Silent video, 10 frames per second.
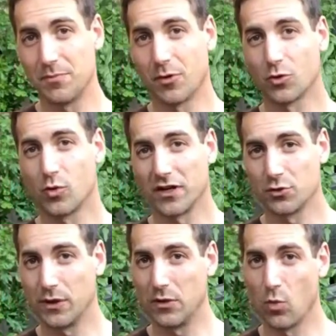the people who are
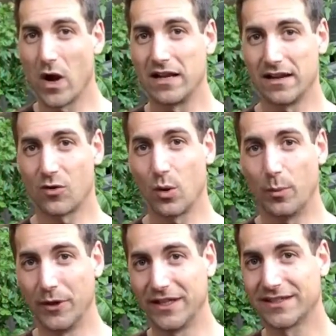doing well in
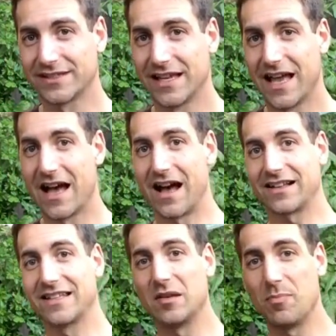aquaponics
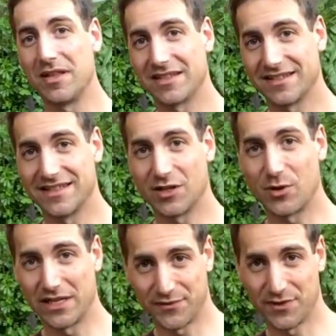are keeping the
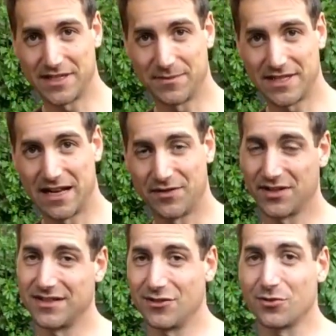secrets for themselves
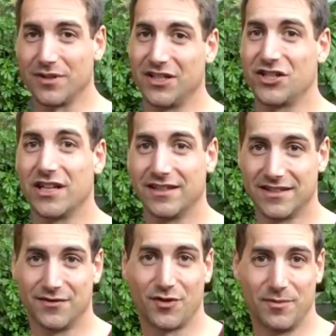so they don't really share
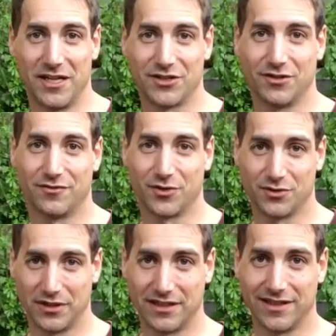the information
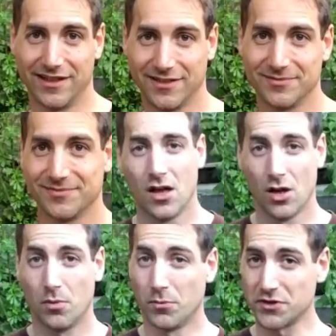unfortunately
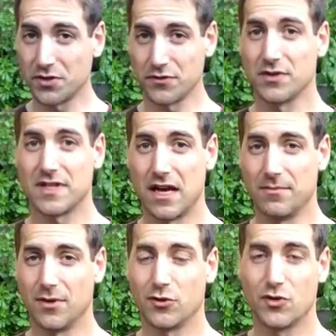most of the
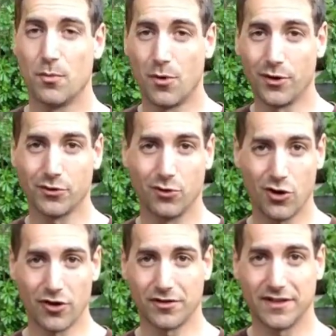time the more you
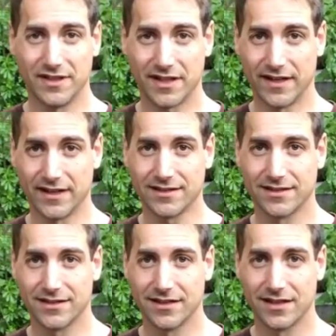learn on internet